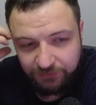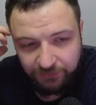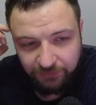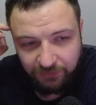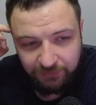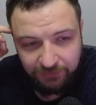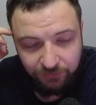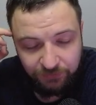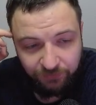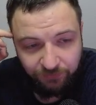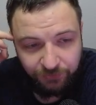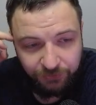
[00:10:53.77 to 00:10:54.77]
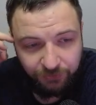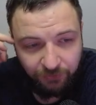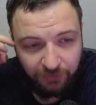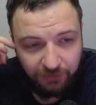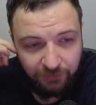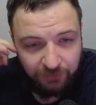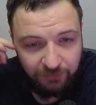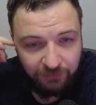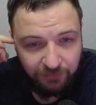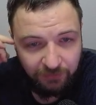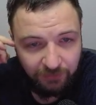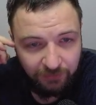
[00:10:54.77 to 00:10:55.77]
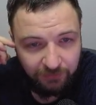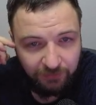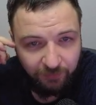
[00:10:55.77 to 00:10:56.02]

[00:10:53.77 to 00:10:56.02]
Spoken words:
Those are for sure the